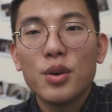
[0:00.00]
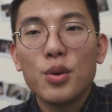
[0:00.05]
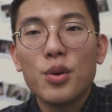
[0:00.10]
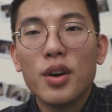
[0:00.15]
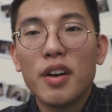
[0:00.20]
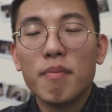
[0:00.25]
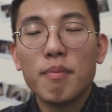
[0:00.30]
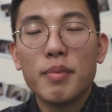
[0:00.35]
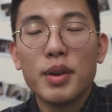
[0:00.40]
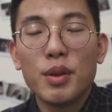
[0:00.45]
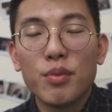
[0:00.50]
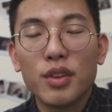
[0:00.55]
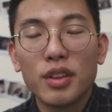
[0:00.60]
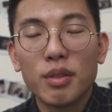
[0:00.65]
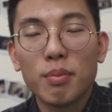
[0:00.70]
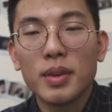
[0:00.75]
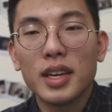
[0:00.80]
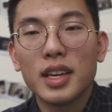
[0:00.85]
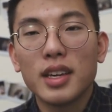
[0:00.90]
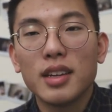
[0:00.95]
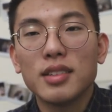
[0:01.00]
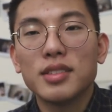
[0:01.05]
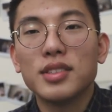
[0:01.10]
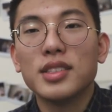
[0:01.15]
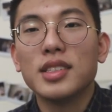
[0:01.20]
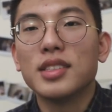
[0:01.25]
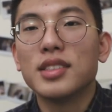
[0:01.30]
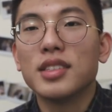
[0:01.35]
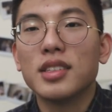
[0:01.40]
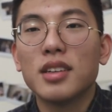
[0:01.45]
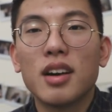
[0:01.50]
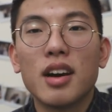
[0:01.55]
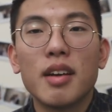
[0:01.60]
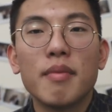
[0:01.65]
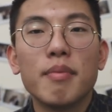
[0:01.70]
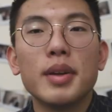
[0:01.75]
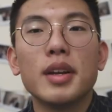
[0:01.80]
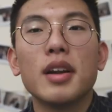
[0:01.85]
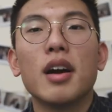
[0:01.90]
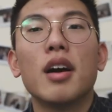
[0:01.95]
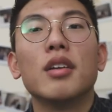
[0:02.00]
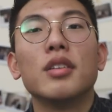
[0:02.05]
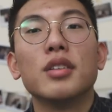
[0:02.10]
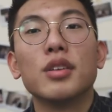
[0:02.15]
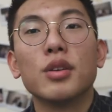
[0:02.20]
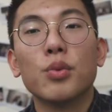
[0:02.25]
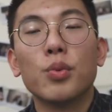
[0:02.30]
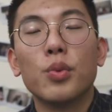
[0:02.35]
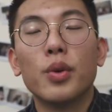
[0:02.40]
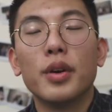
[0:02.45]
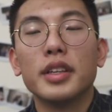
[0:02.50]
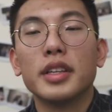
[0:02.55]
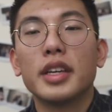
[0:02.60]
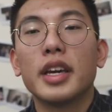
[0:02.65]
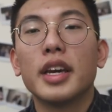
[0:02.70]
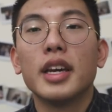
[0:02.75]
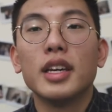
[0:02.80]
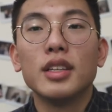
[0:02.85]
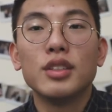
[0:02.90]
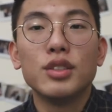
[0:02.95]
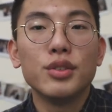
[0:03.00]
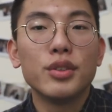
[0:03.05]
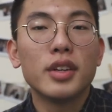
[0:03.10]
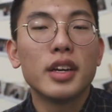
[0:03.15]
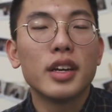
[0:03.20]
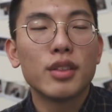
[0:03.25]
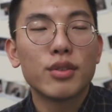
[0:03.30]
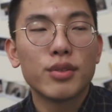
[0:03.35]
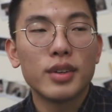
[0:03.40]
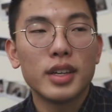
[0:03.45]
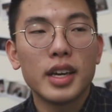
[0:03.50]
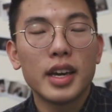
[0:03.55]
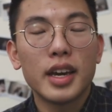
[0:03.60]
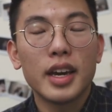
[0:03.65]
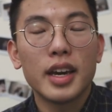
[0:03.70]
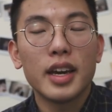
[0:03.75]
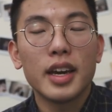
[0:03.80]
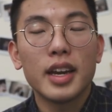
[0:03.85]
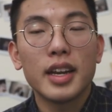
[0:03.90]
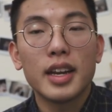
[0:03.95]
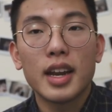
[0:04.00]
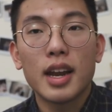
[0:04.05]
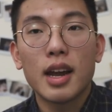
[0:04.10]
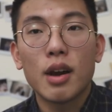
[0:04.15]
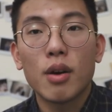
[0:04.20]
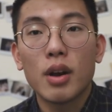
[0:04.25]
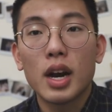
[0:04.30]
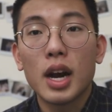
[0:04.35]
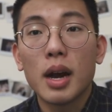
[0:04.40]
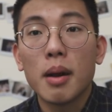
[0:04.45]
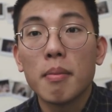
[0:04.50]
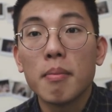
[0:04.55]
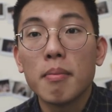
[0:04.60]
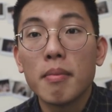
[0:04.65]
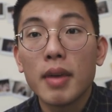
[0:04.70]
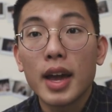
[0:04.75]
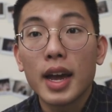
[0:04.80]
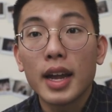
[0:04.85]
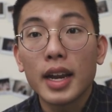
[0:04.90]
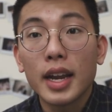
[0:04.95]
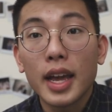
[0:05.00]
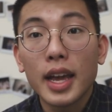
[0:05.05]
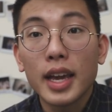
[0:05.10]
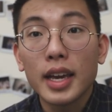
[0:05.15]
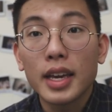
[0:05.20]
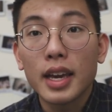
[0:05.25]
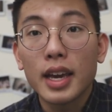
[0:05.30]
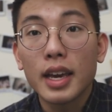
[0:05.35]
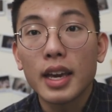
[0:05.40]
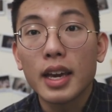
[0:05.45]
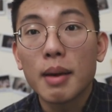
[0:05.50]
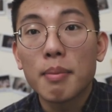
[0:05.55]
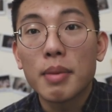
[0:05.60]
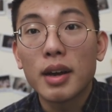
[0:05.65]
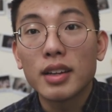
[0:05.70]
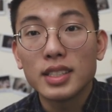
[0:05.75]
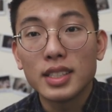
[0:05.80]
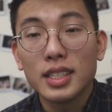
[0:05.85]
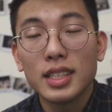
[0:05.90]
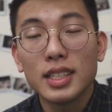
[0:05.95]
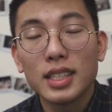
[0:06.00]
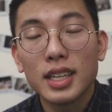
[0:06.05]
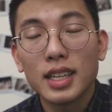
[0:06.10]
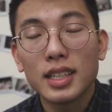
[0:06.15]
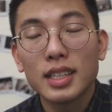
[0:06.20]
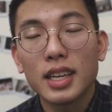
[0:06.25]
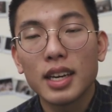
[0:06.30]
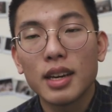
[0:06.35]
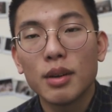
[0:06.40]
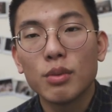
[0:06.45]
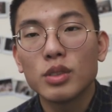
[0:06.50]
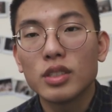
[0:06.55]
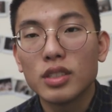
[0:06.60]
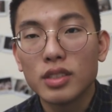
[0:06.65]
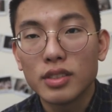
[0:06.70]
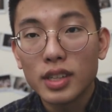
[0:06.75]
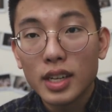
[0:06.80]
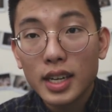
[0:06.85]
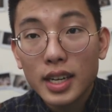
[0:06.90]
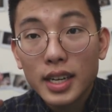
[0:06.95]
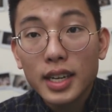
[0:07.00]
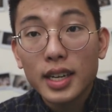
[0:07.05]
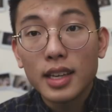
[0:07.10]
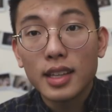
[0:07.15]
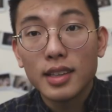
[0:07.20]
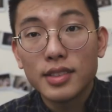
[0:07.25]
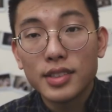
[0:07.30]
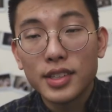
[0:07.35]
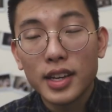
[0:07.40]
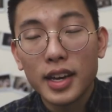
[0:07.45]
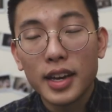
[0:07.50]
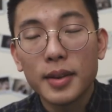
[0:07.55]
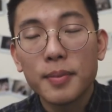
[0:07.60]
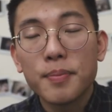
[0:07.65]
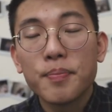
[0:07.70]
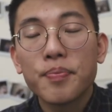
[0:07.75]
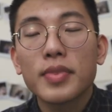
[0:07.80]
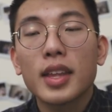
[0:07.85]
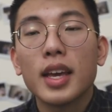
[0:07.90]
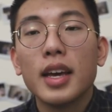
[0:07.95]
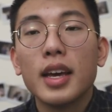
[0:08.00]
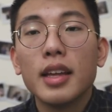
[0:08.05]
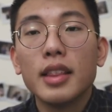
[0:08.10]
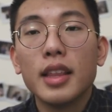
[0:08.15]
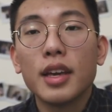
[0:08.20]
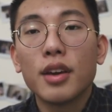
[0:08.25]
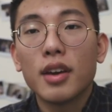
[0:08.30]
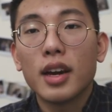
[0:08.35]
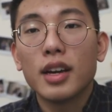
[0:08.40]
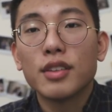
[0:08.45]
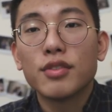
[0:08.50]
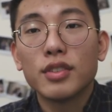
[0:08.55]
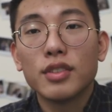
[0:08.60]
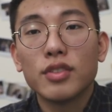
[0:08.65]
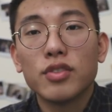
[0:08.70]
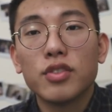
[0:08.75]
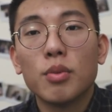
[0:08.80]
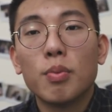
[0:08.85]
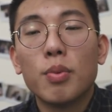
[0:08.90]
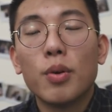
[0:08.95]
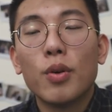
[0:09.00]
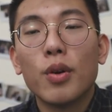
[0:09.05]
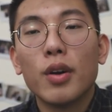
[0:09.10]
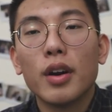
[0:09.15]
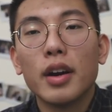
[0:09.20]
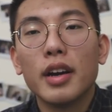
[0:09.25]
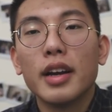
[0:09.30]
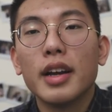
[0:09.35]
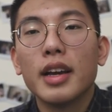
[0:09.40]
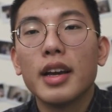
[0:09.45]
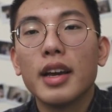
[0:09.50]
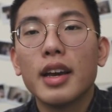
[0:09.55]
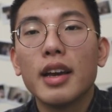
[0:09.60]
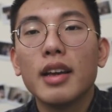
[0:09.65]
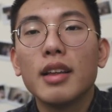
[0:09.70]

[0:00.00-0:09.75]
who have been with me since, I've been under 1K, 2K, 3K, and now I'm at 8K, about to hit 10K, which is insane. Thank you guys for the support.